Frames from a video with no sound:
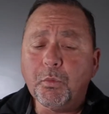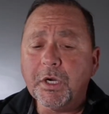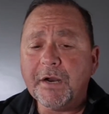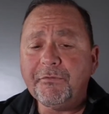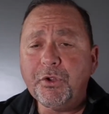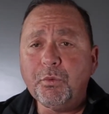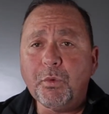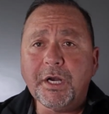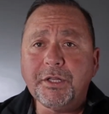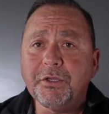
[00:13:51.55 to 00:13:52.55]
whatever you
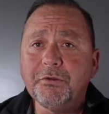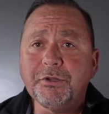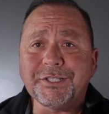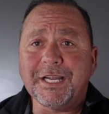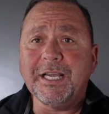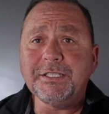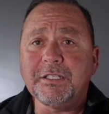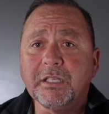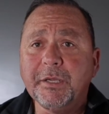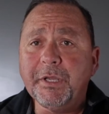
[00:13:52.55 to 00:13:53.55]
want to do. The sky's
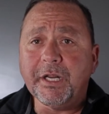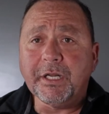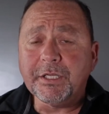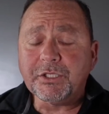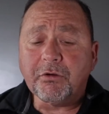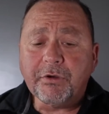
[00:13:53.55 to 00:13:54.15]
the limit.